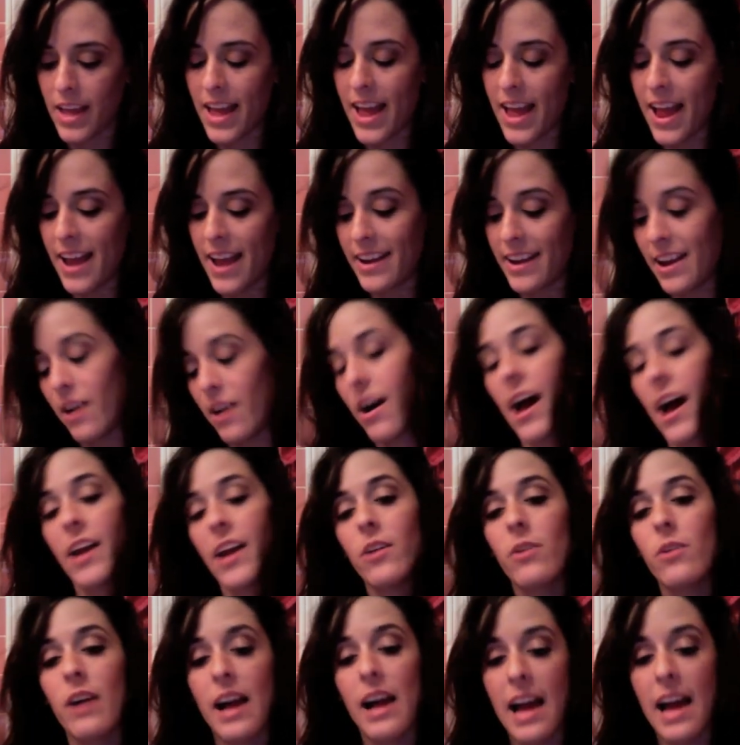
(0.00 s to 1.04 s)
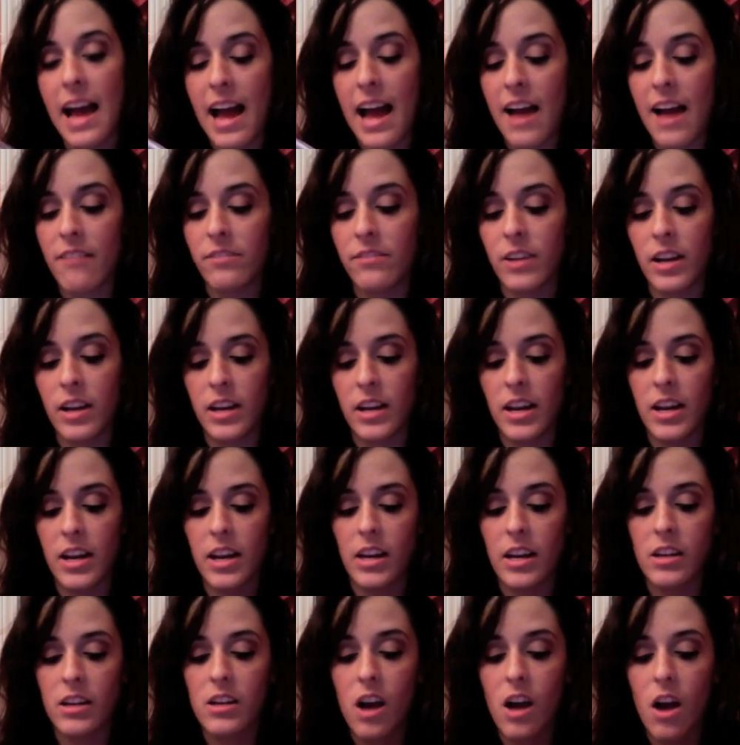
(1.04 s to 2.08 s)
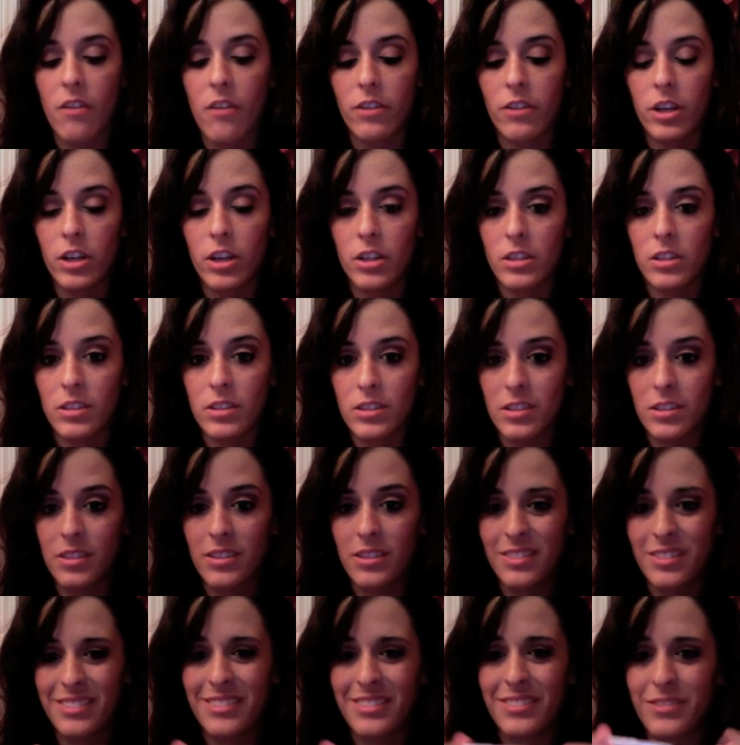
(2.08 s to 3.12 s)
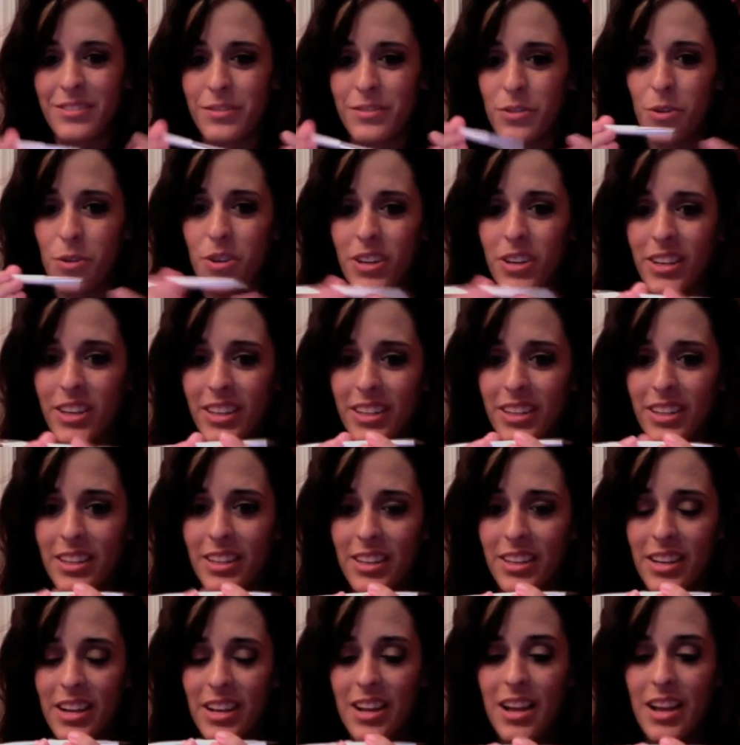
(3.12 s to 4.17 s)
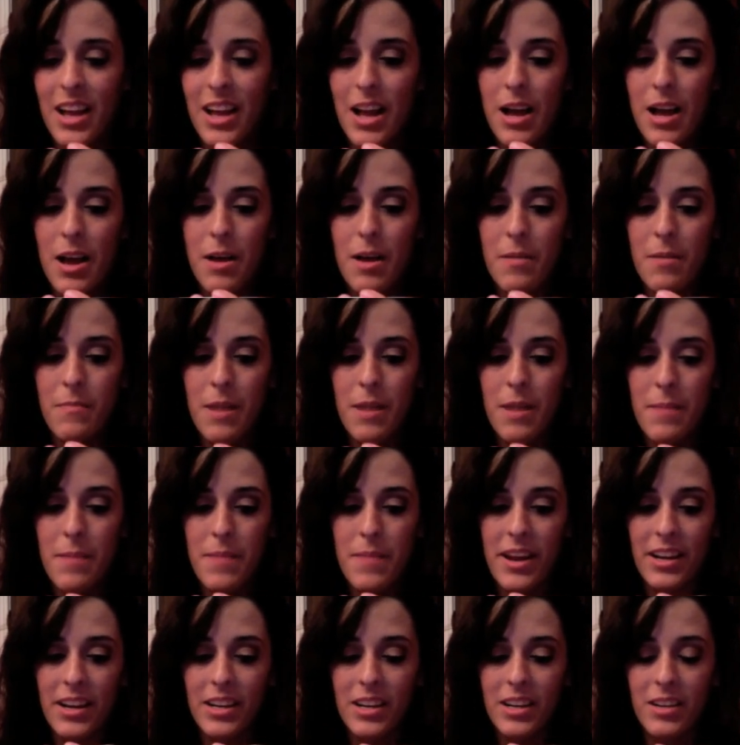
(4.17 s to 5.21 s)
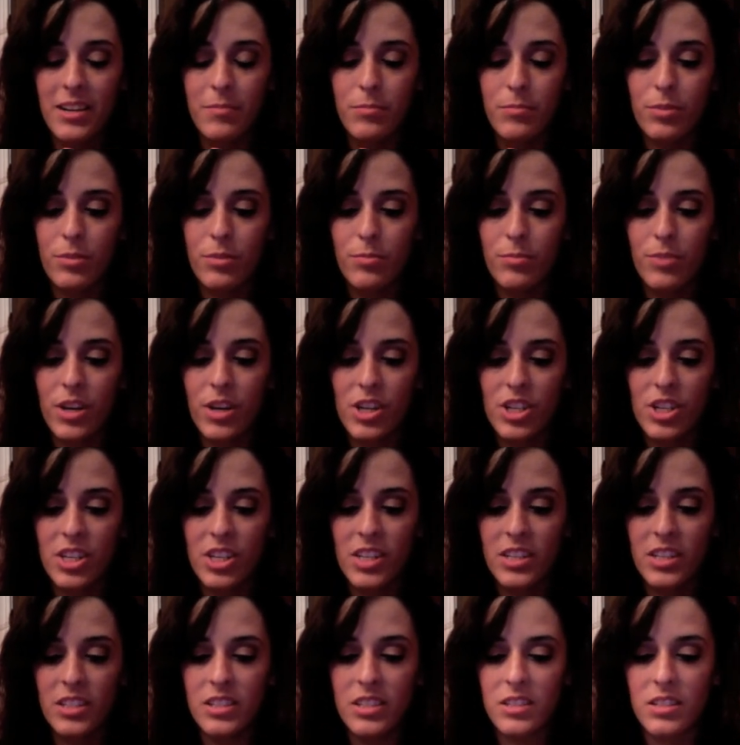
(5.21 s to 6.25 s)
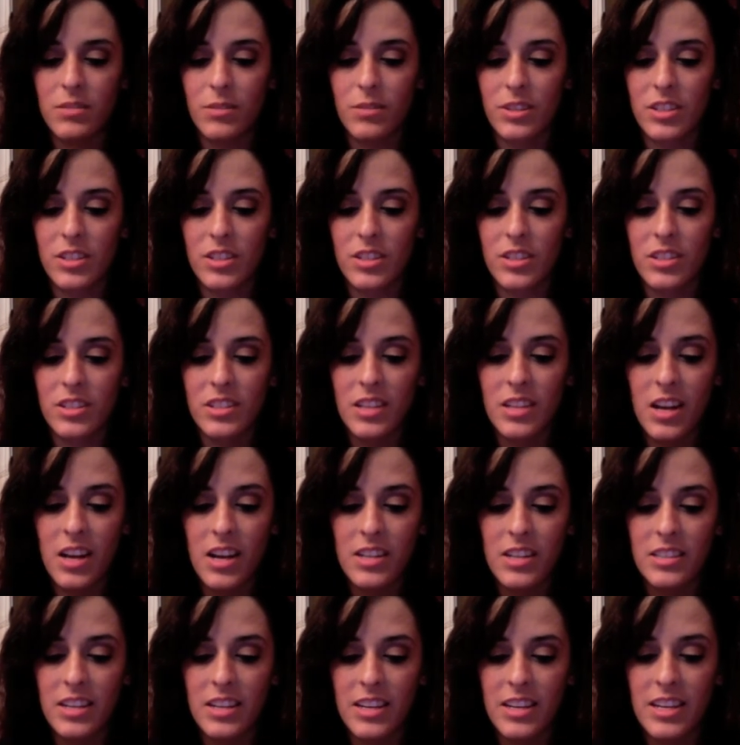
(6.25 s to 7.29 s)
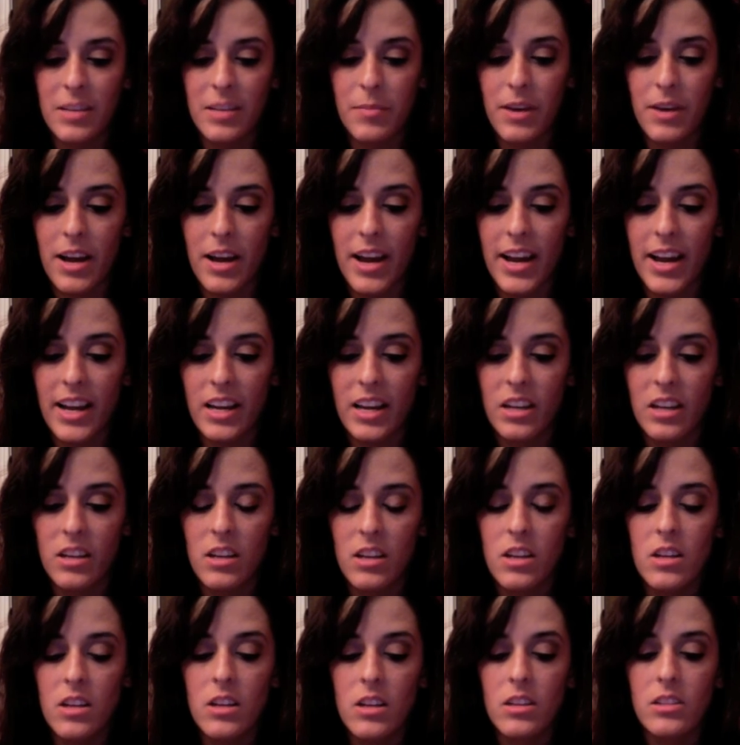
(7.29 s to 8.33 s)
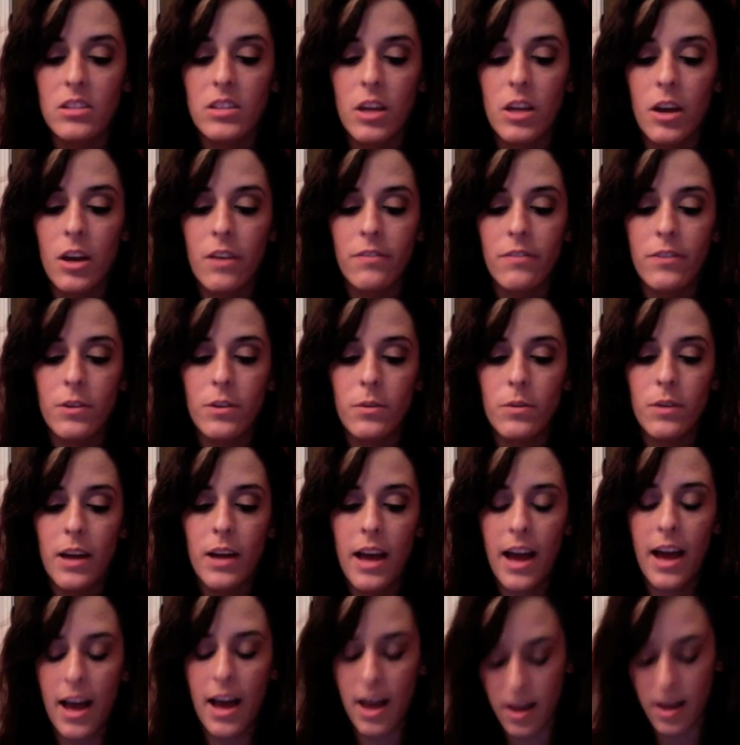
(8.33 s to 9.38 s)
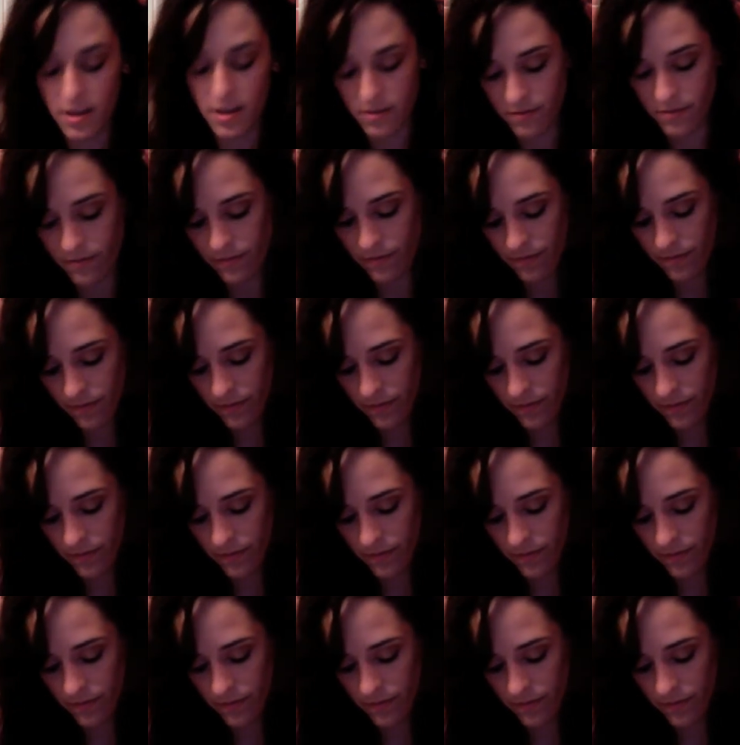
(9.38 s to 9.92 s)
And now I don't have any covers for my makeup brushes, which sucks, I need to buy. So if you have